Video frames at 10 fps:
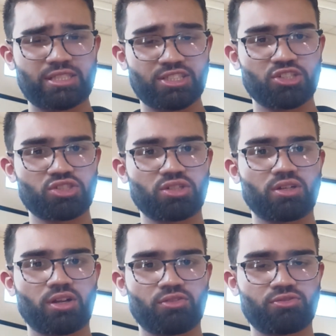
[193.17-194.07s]

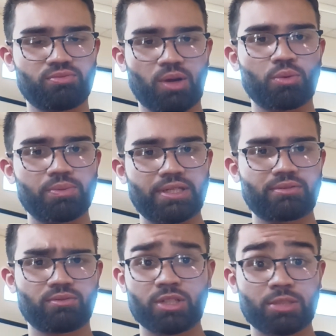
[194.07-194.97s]
suggestion of my
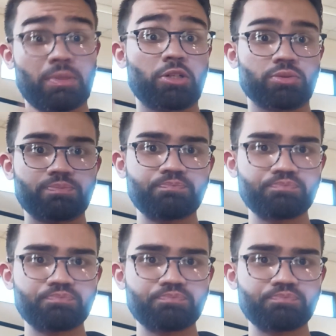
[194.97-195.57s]
woman, it wasn't my own.